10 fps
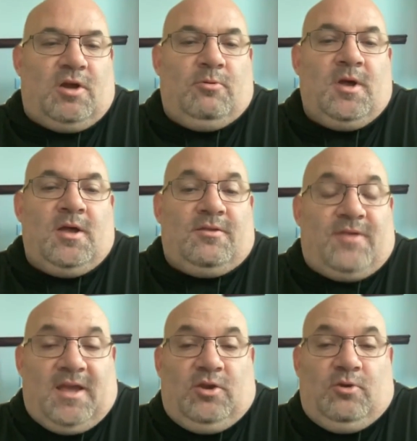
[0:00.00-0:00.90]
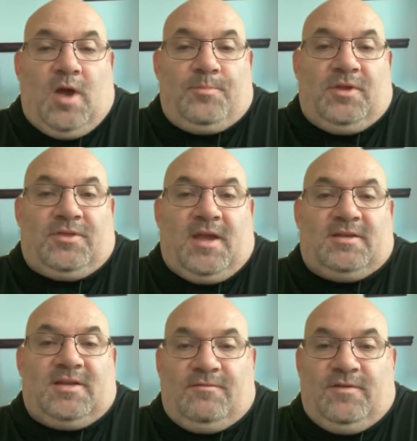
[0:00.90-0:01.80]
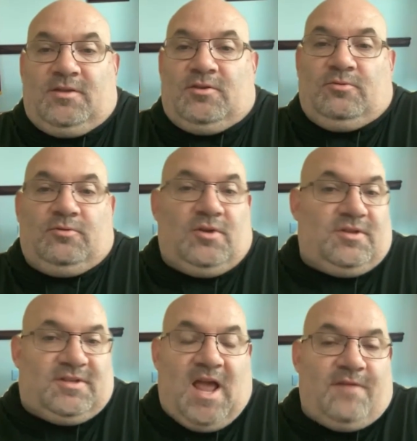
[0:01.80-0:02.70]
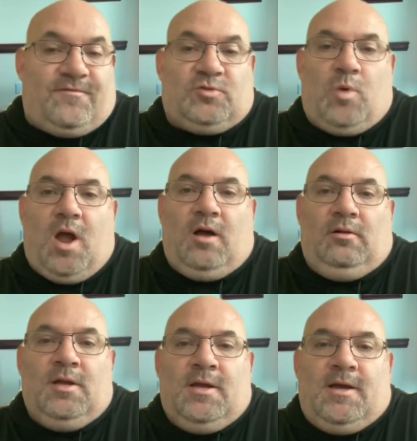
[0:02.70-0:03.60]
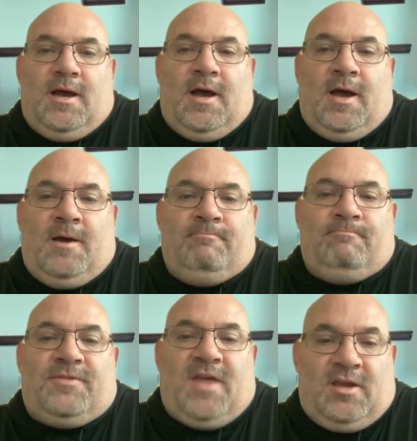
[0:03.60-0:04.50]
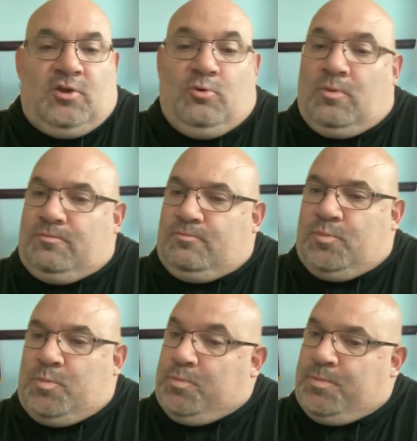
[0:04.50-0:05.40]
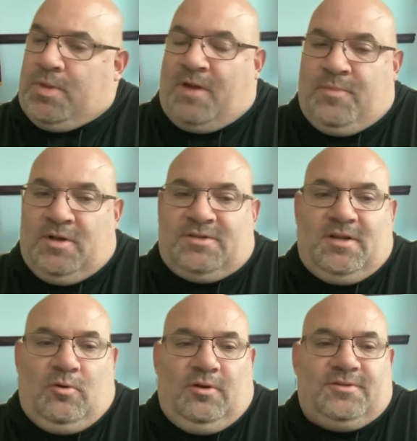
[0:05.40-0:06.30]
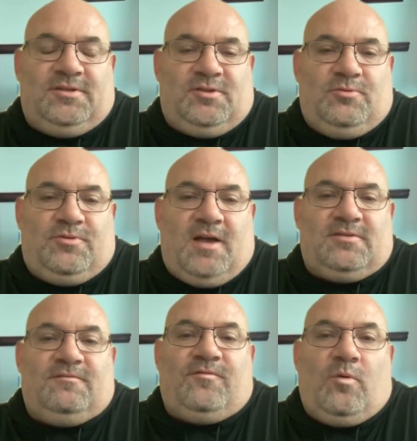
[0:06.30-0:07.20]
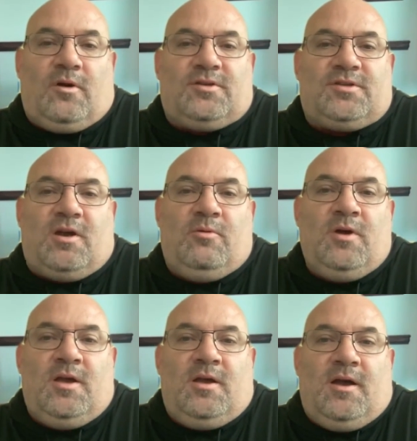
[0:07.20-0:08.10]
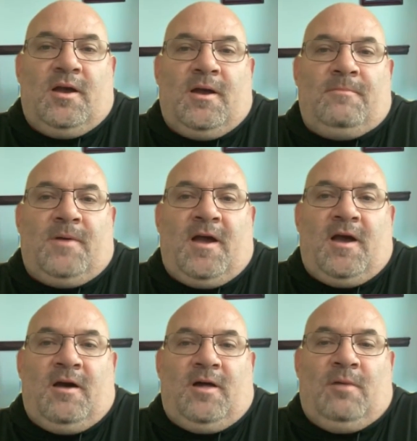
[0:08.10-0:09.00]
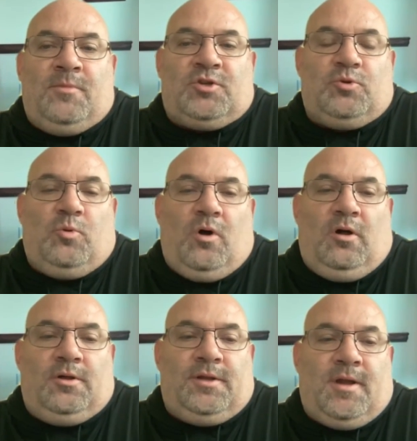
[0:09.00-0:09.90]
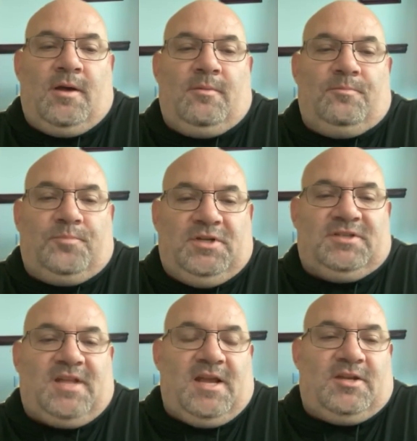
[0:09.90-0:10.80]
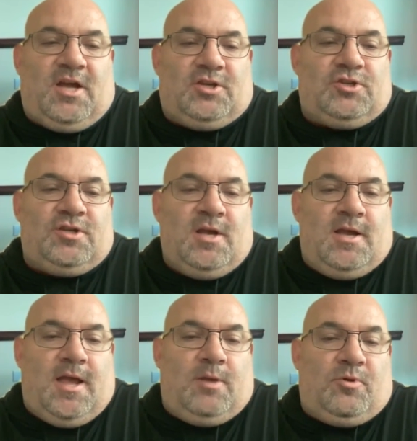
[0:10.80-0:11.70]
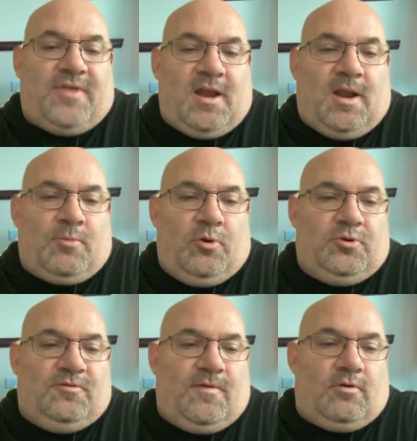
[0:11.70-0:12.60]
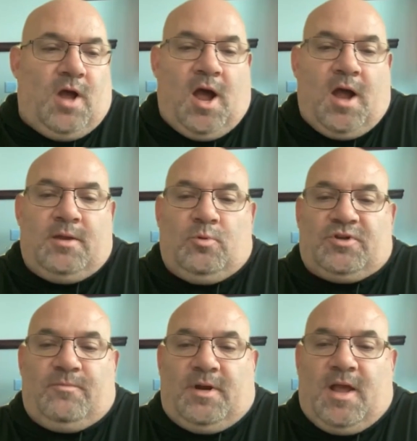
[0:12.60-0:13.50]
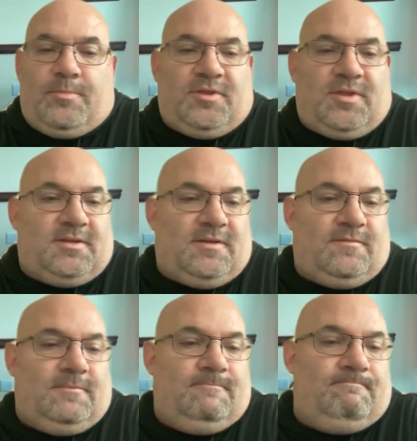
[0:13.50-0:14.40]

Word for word: So thank you. Happy Thanksgiving to to the staff as well. Um, thank you. I've been in City Hall since 2004, so um, I, will miss you all. And uh, please stay in touch. And with that, I'm going to vote aye and wish everybody happy Thanksgiving.